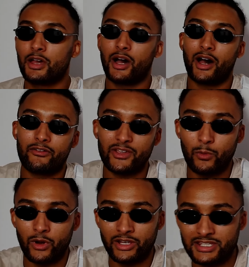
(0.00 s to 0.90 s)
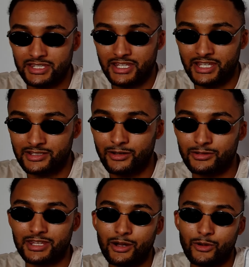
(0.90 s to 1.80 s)
Harvey Weinstein's
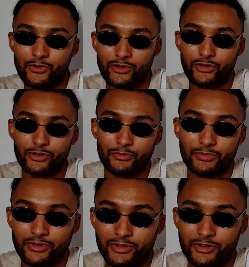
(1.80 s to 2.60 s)
hotel room